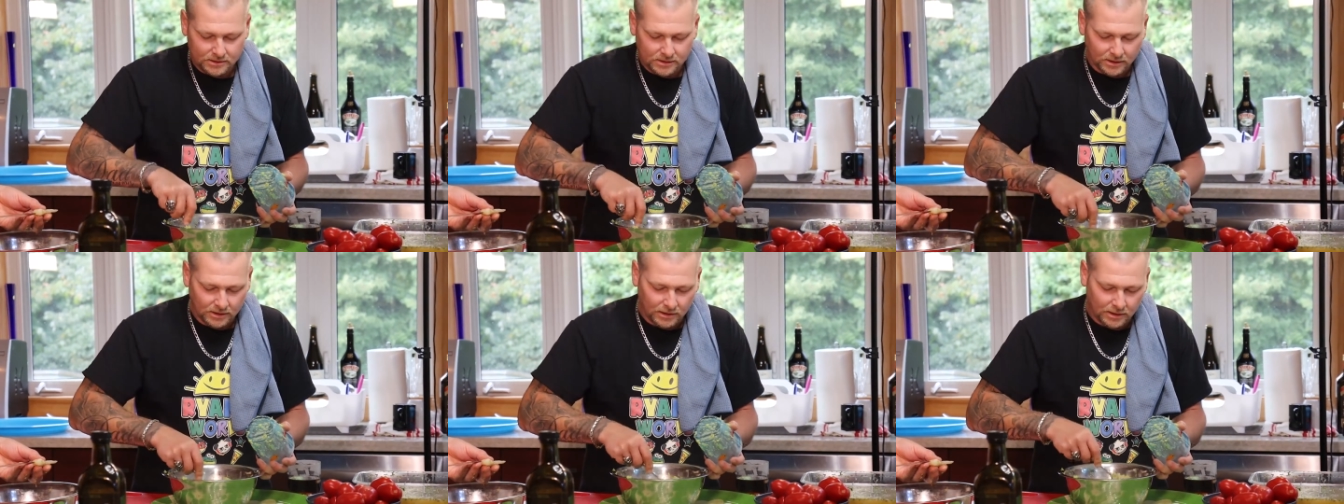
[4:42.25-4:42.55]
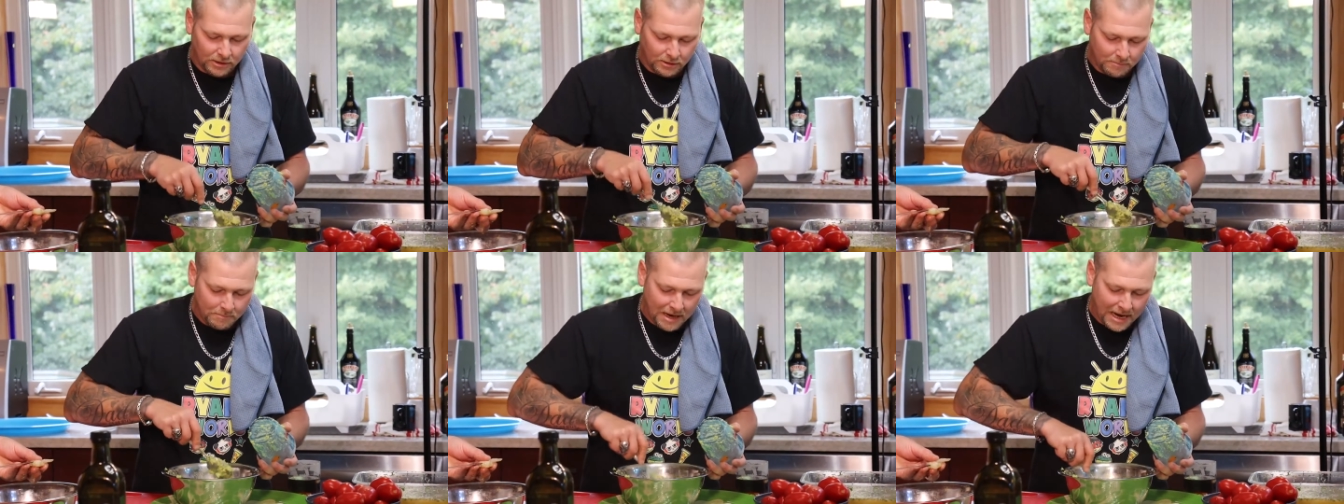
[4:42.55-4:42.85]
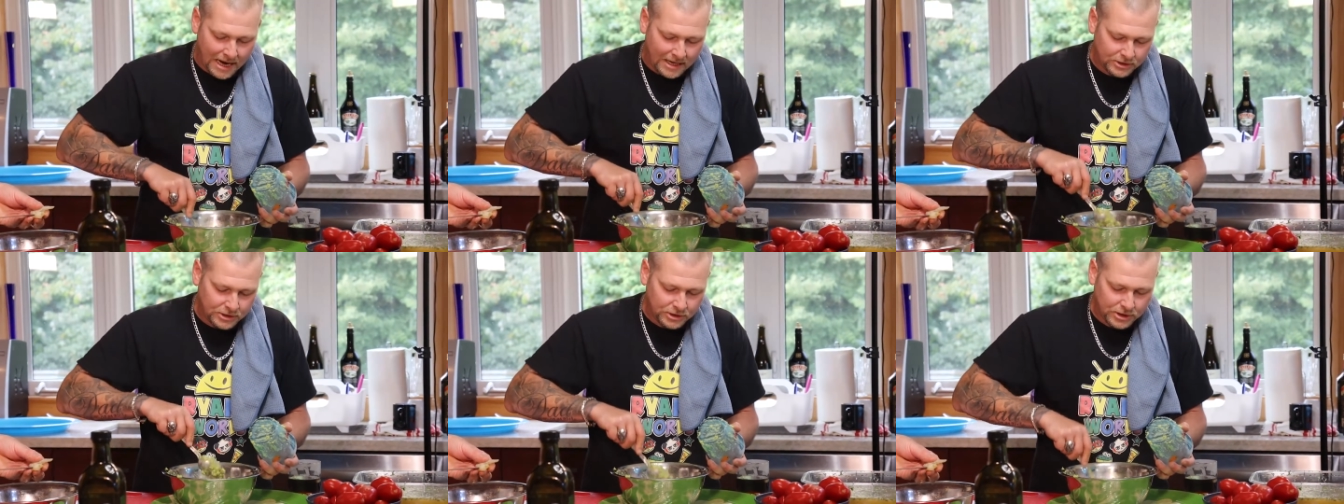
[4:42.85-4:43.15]
It's a little
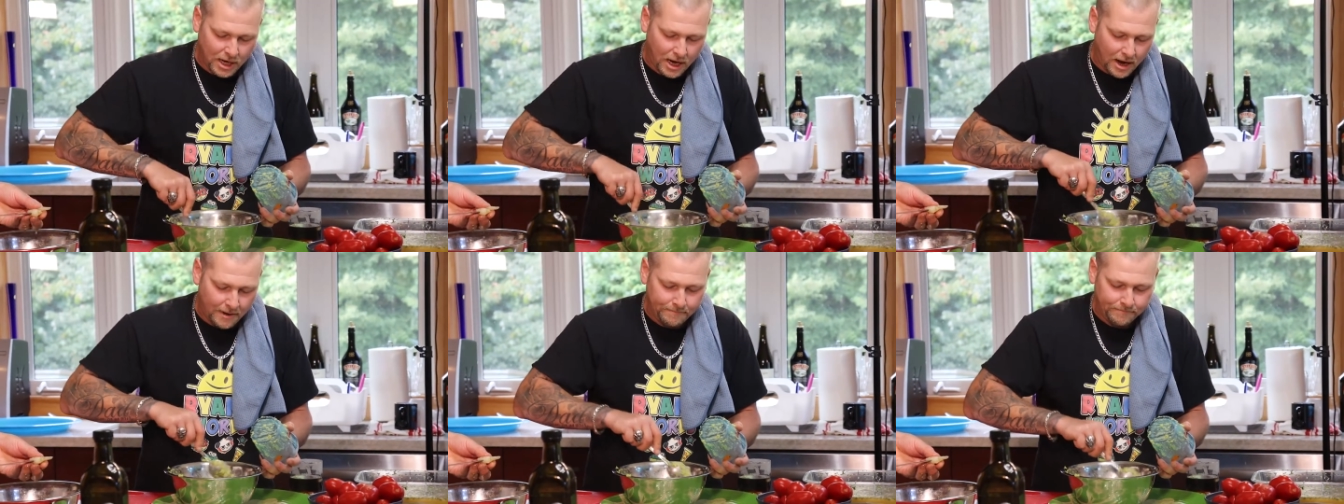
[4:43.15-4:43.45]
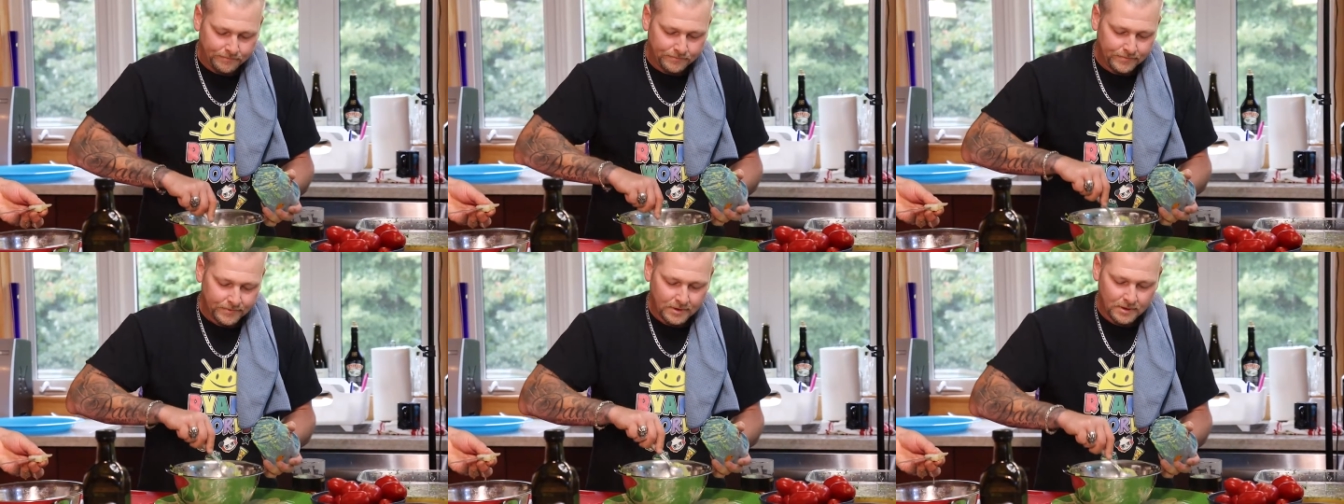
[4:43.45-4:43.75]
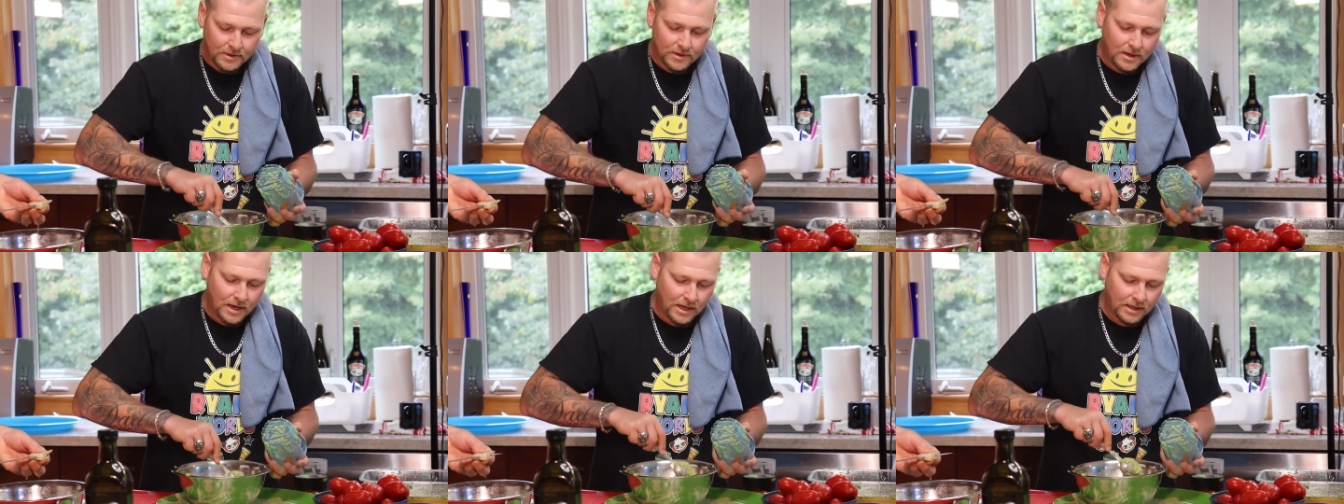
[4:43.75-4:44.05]
mashed up.
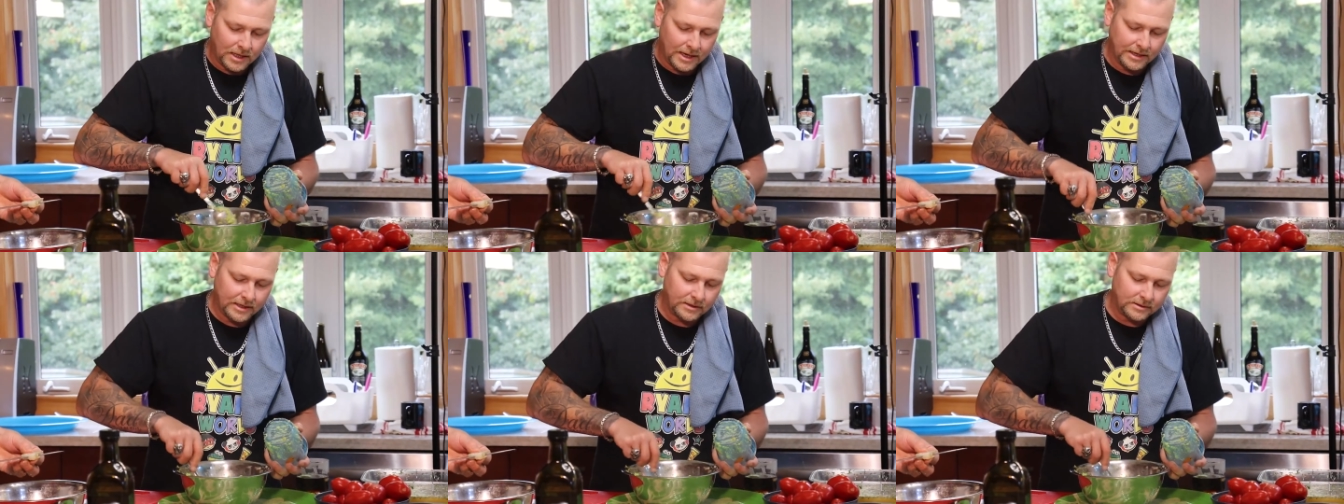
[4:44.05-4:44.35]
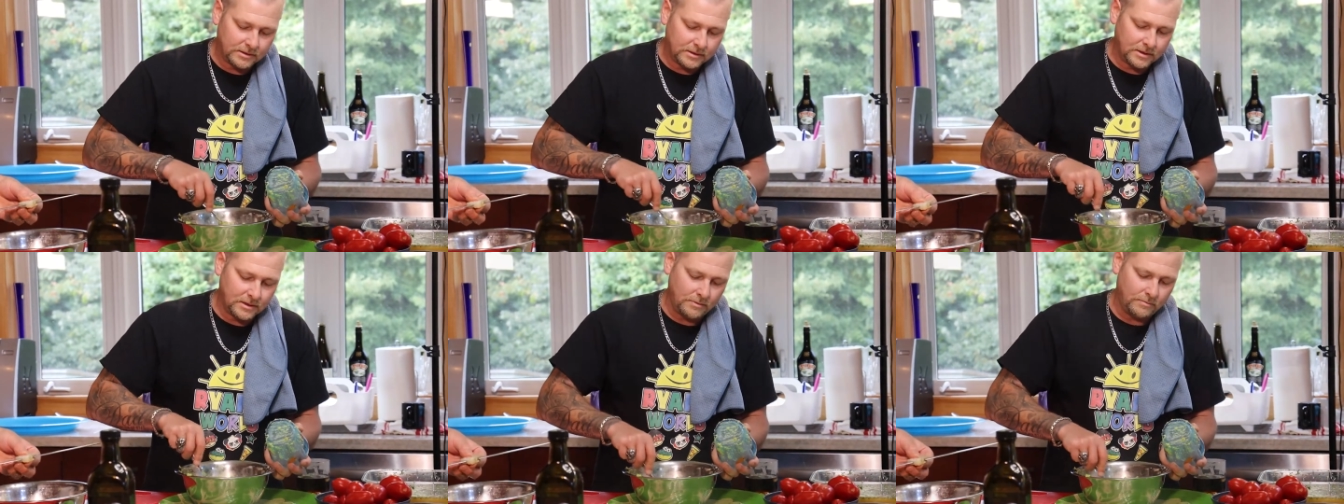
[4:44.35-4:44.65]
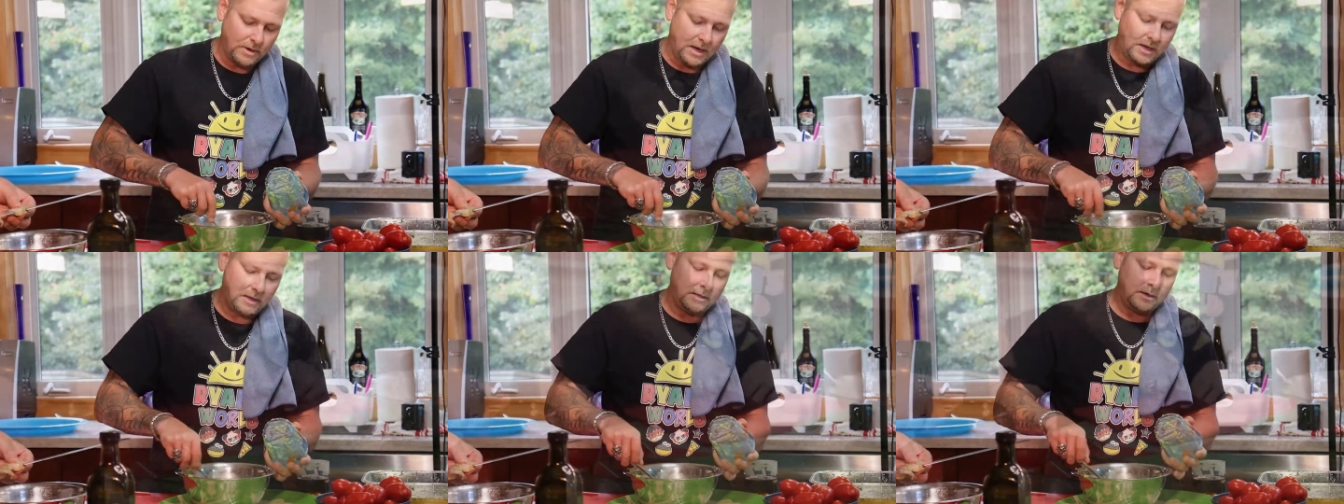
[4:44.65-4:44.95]
I like it. It's a
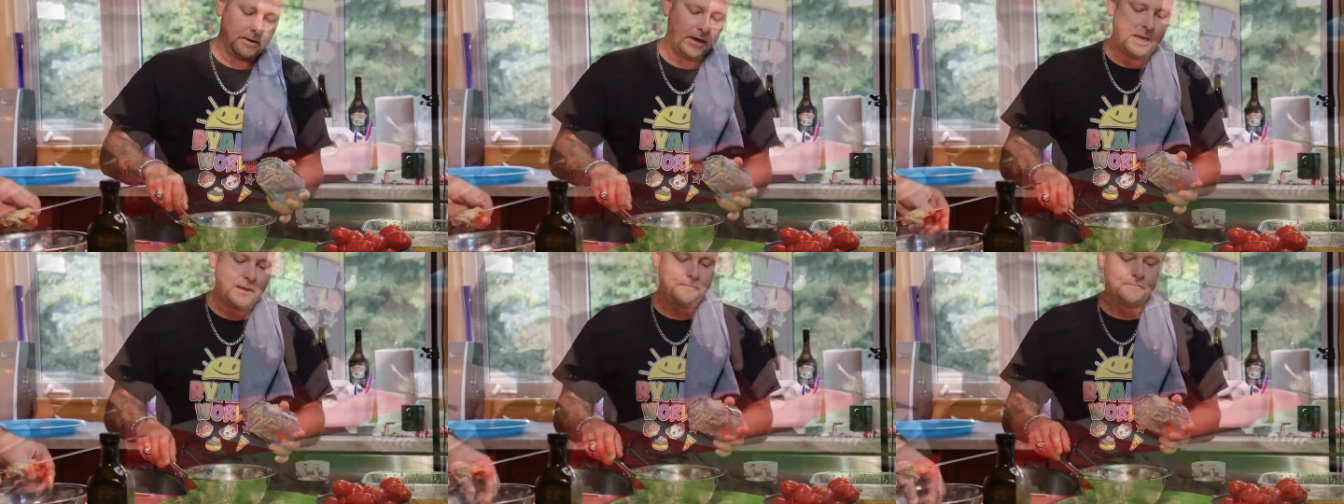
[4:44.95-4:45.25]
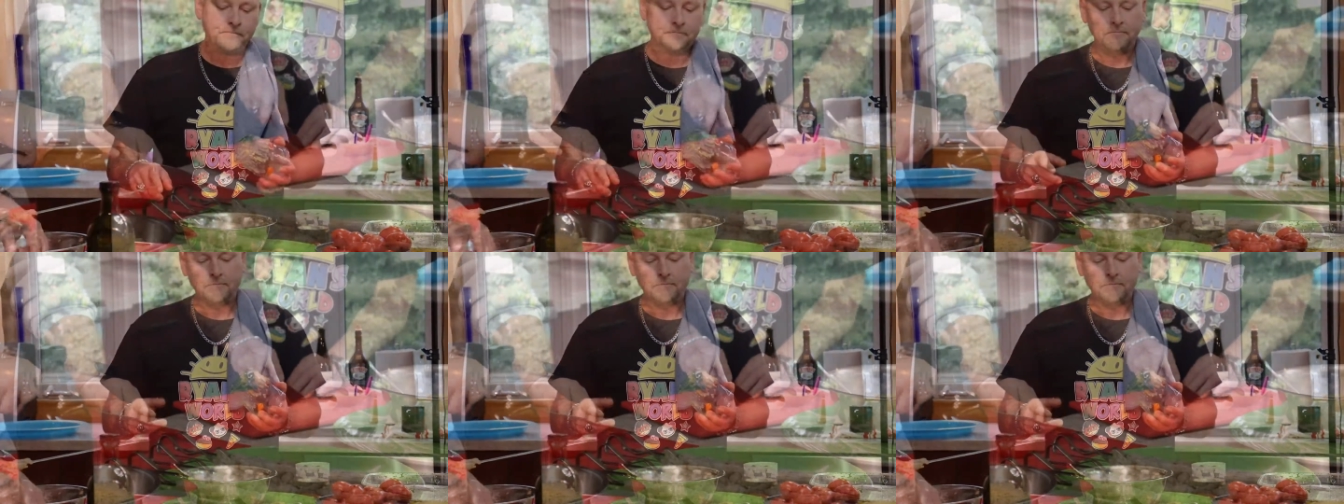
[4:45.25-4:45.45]
good way to do it.